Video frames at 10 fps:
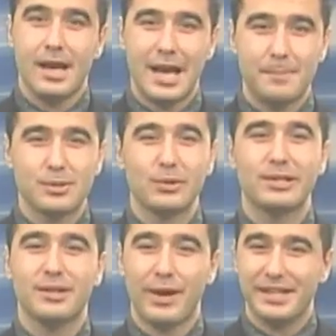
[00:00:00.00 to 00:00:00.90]

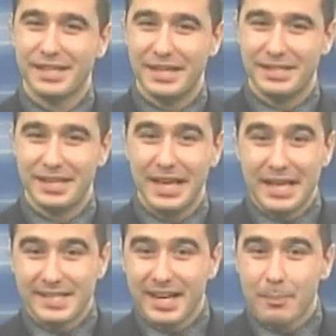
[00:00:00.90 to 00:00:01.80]
Absolutely right, Katie.
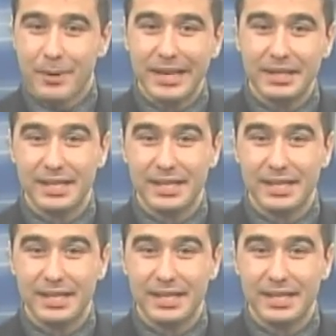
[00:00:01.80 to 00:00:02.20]
Sarah Palin